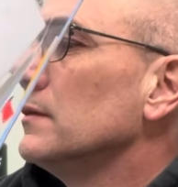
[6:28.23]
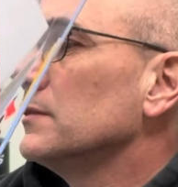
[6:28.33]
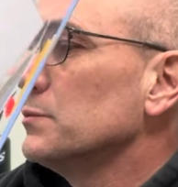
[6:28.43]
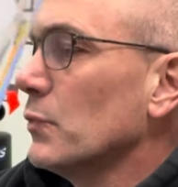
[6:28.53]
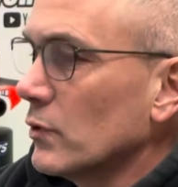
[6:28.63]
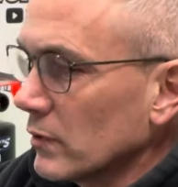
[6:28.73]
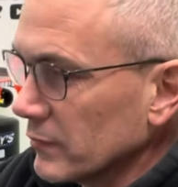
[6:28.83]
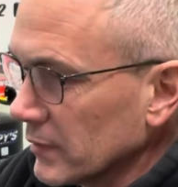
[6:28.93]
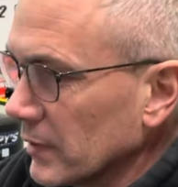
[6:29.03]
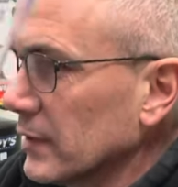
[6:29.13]
It's more
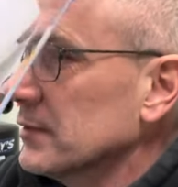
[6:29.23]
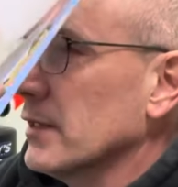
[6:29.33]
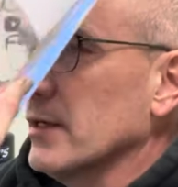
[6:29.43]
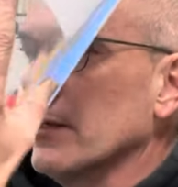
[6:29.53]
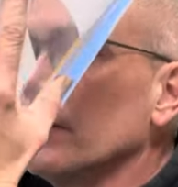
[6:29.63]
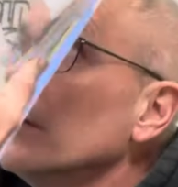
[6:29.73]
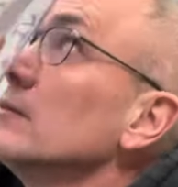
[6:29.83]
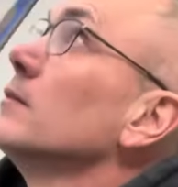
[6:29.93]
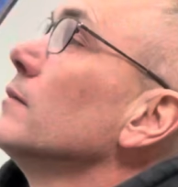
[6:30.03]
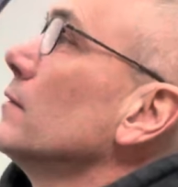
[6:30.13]
of I just kind of do it
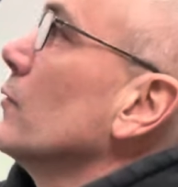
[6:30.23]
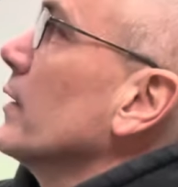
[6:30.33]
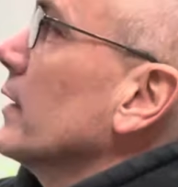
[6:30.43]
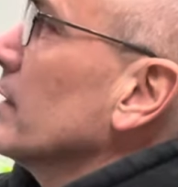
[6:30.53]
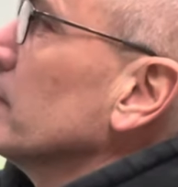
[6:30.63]
the way I